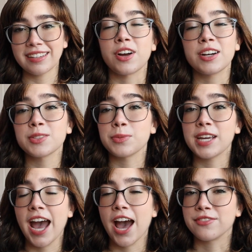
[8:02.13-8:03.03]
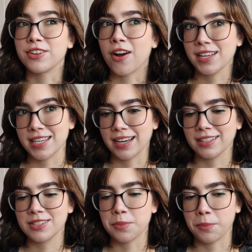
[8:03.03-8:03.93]
For us, we have not
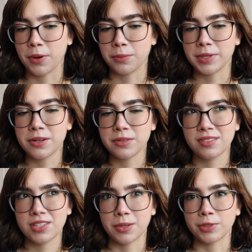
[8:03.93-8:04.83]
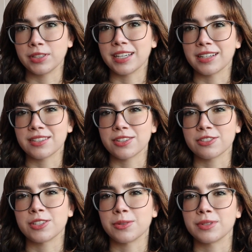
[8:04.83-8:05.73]
yet, but we don't typically get a ton of
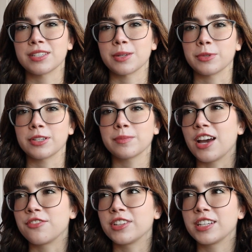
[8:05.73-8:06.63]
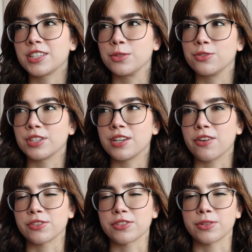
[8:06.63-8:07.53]
snow in December. I feel like usually
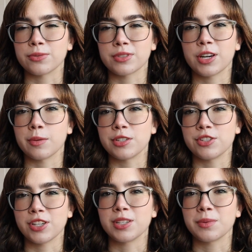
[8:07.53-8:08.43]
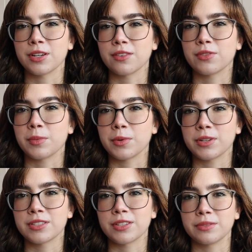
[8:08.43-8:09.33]
our snows come in January,
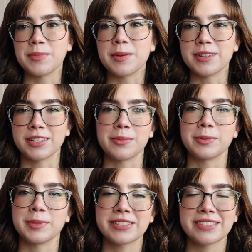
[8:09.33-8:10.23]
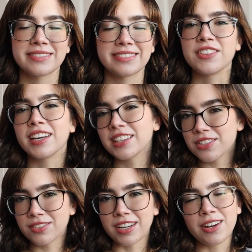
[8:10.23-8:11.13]
February, so maybe in a couple months. If you like
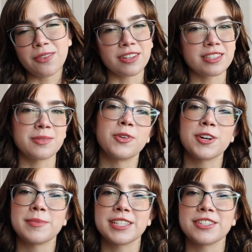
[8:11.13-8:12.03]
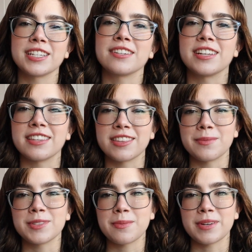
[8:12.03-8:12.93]
this video and want to see more, make sure to give it a
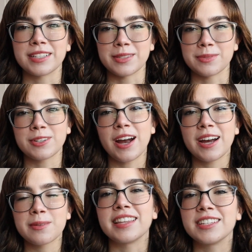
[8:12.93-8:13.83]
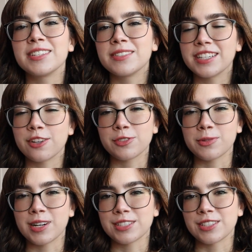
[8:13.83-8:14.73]
thumbs up and subscribe. Thank you again for
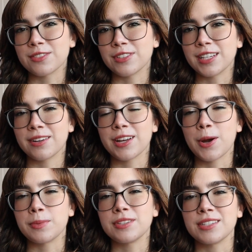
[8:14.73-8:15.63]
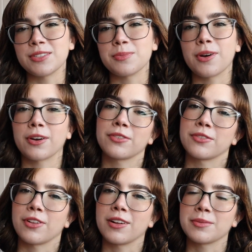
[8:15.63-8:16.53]
watching this video, and I hope to see you tomorrow for
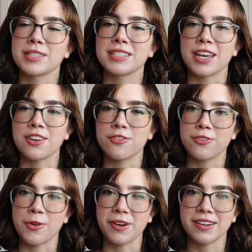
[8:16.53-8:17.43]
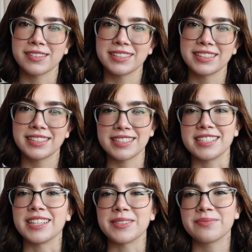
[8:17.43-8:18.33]
Vlogmas Day 4. See
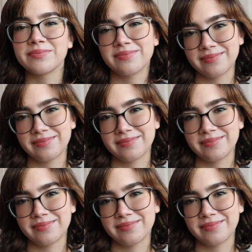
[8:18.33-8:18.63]
you then.